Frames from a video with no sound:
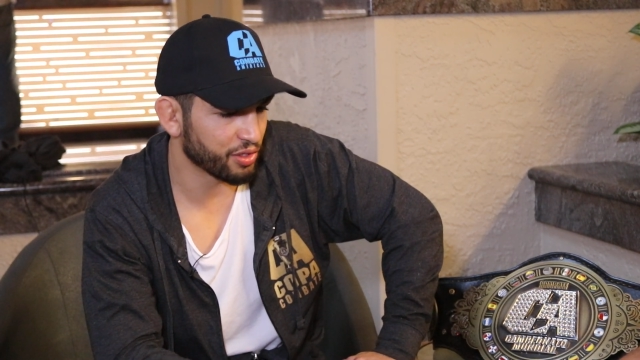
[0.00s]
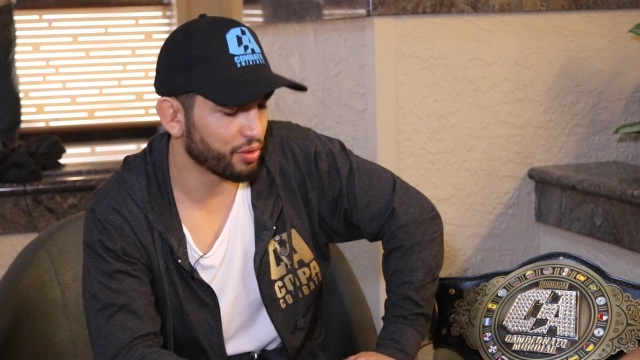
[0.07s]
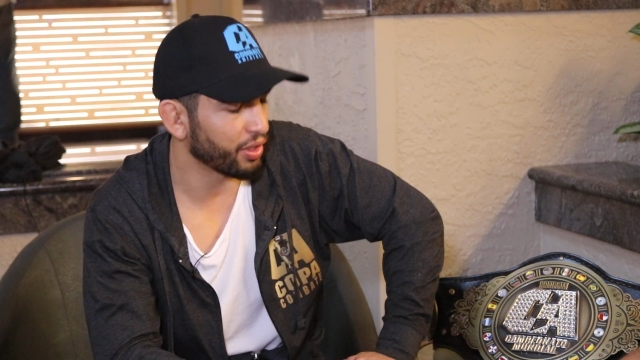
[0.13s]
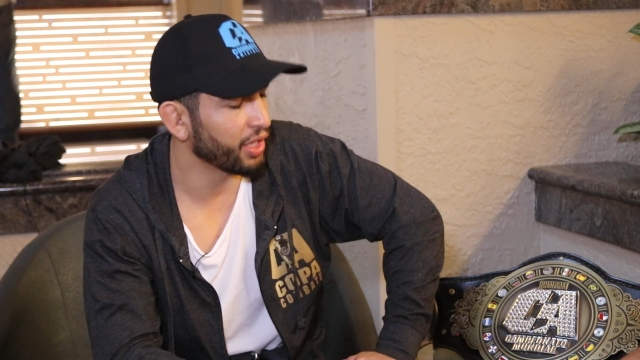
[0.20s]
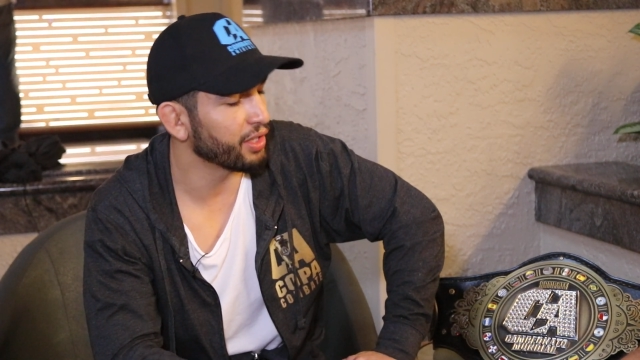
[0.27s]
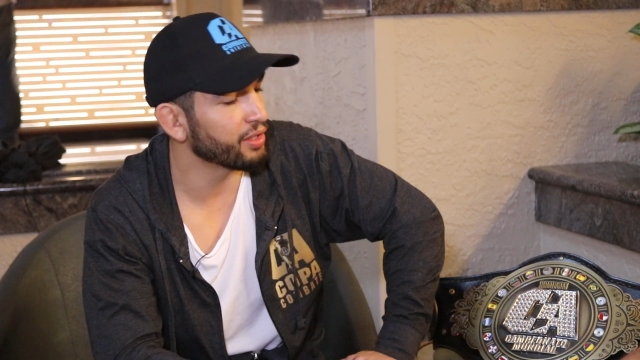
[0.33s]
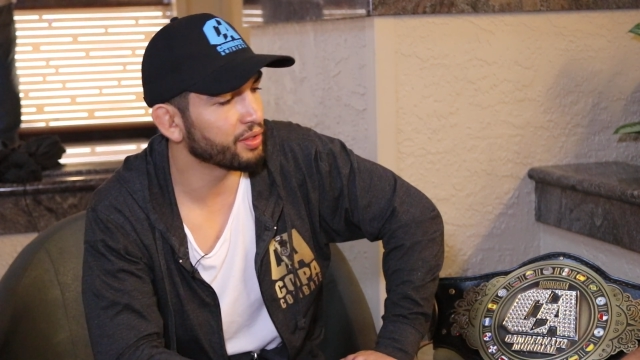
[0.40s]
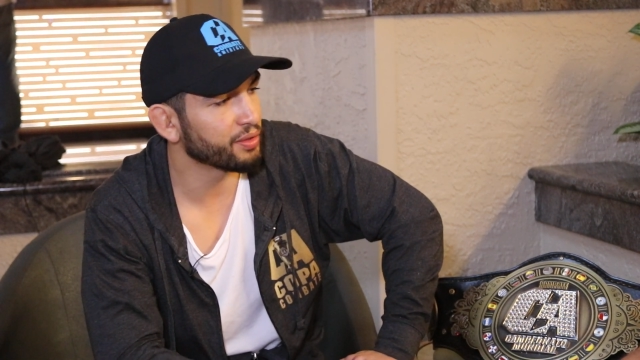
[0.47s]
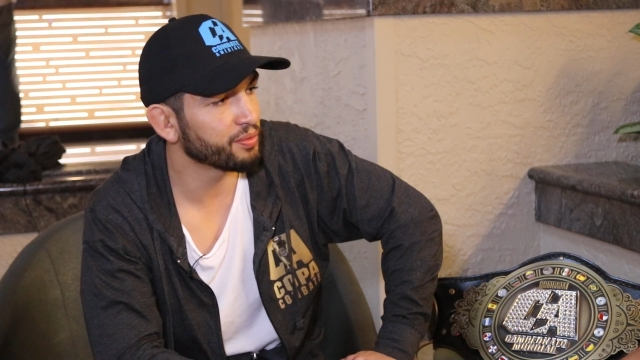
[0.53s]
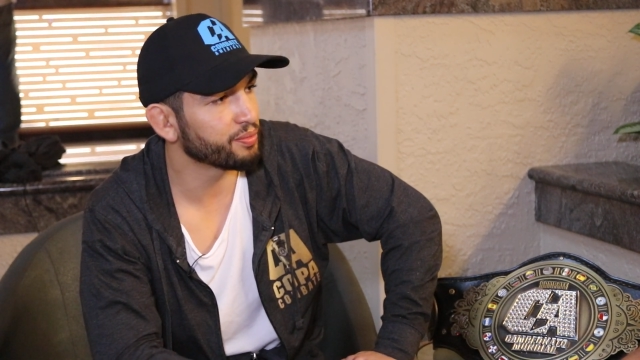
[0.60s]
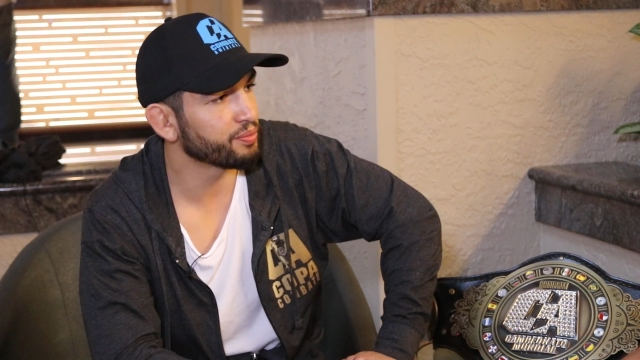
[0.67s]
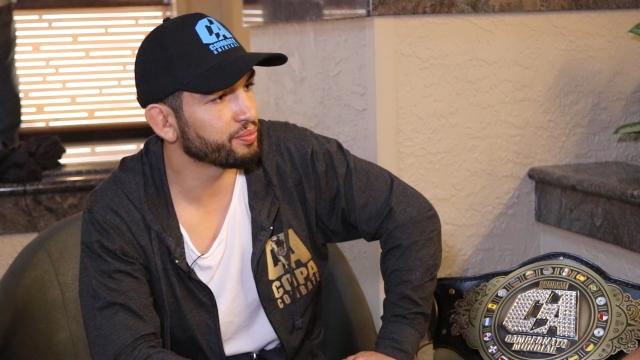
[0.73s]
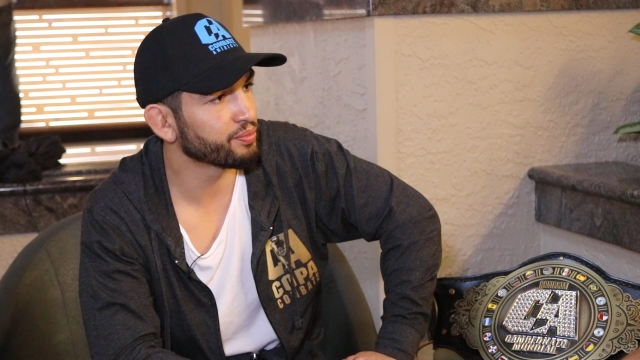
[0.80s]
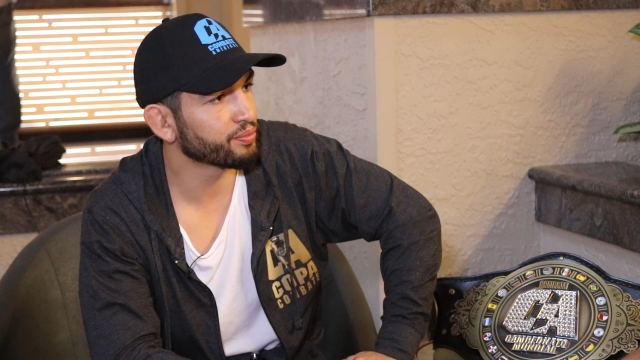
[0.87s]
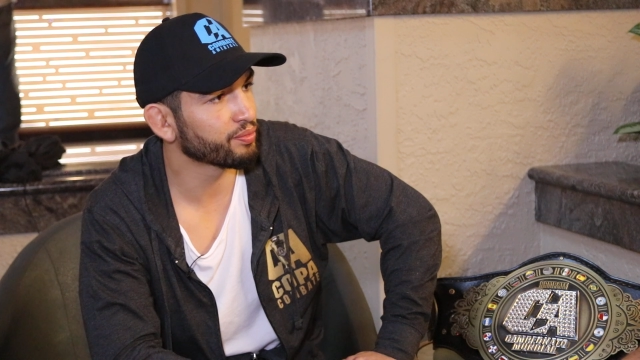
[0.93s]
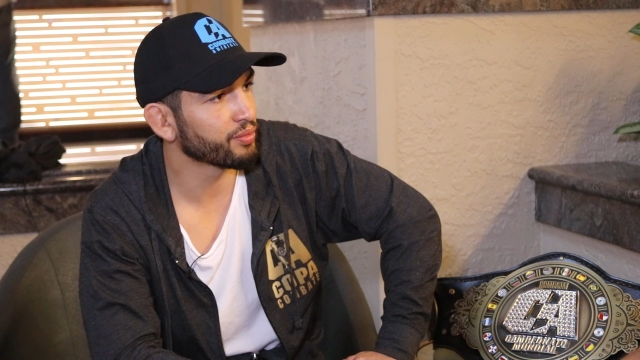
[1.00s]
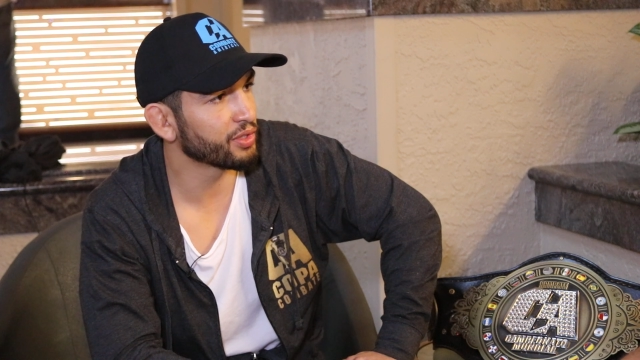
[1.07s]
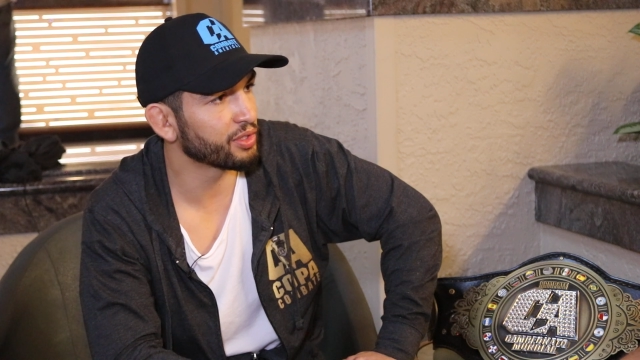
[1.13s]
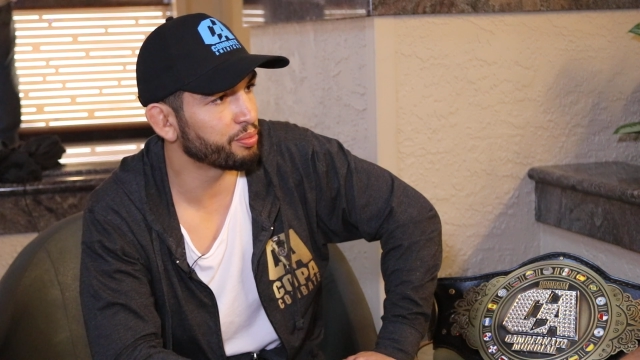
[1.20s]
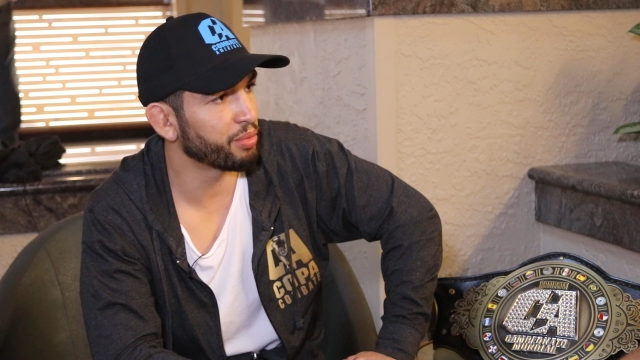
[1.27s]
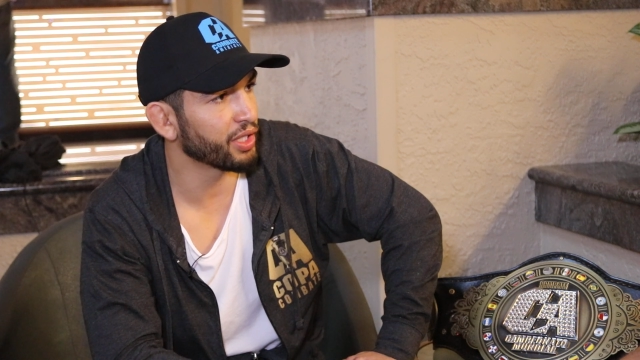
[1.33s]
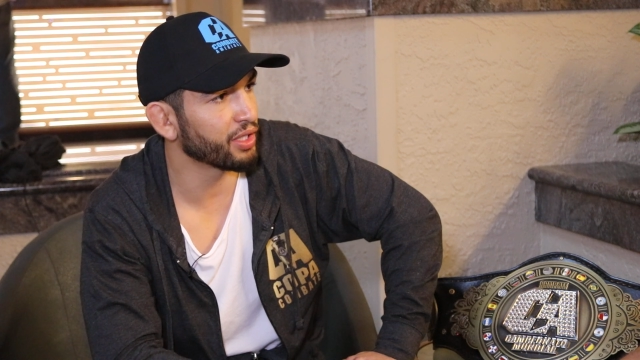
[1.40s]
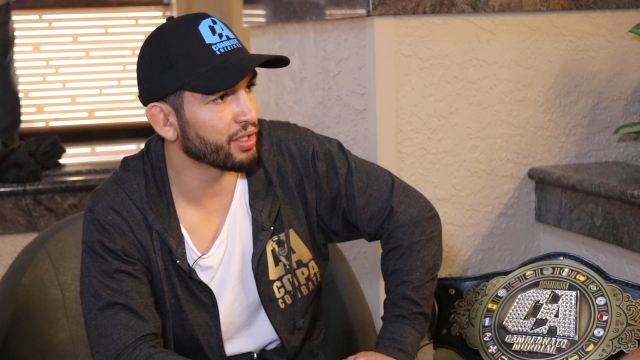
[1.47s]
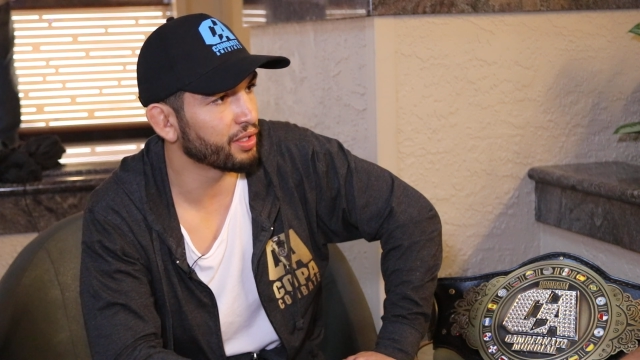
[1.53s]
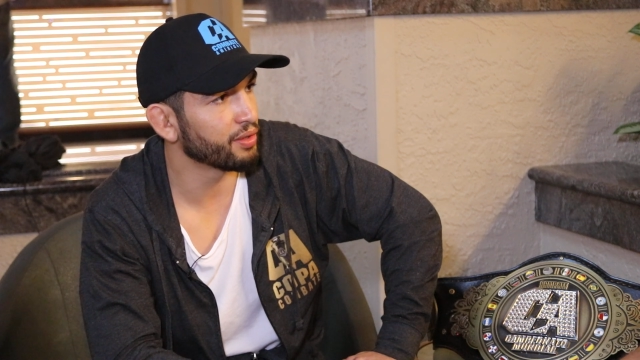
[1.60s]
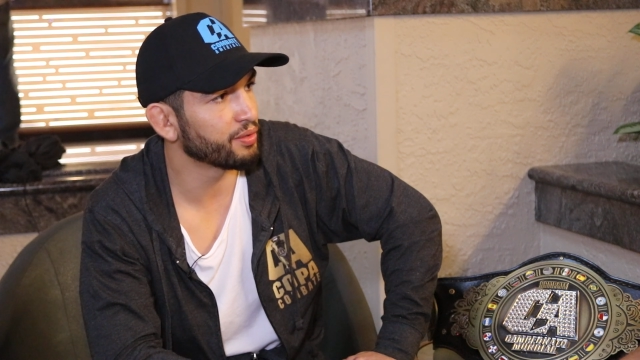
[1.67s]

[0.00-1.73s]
great. It's big.